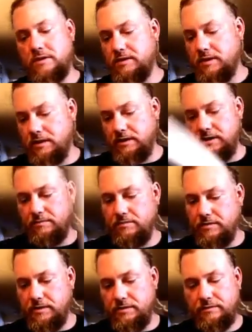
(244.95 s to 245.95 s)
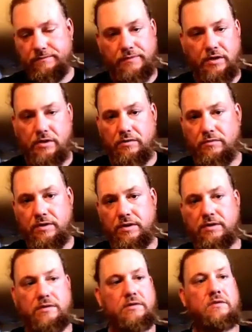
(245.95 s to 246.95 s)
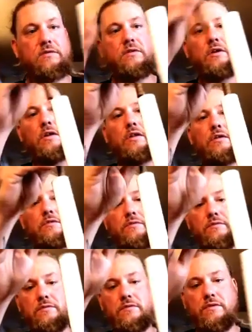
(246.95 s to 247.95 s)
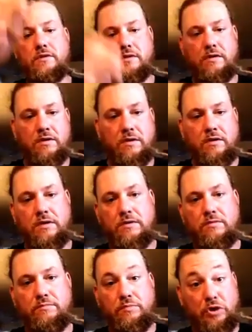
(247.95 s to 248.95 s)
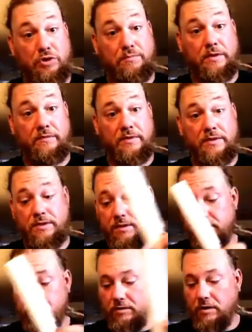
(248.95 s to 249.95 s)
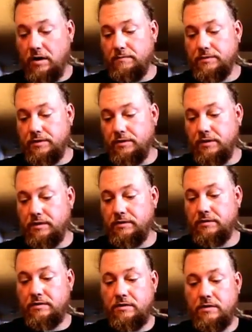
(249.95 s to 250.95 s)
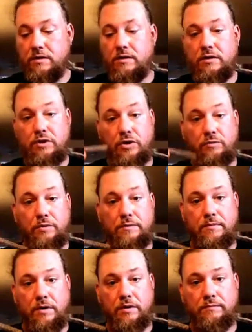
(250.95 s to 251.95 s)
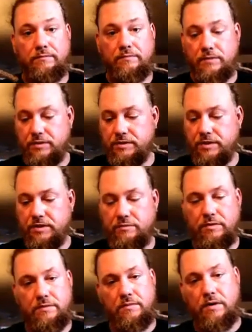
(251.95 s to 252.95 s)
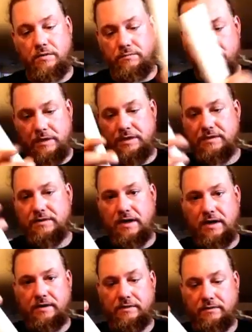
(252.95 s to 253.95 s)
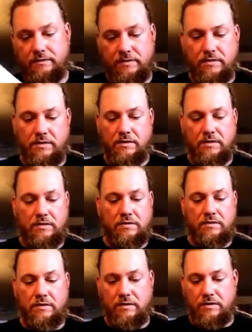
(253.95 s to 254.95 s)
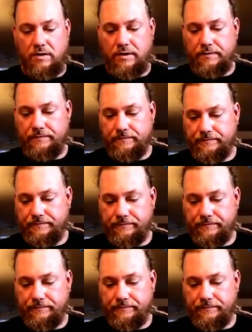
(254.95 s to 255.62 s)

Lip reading: stuck the elbow in. You don't need glue. Put your PVC, or I'm sorry, your rebarb, your sticker rebarb inside. Alright.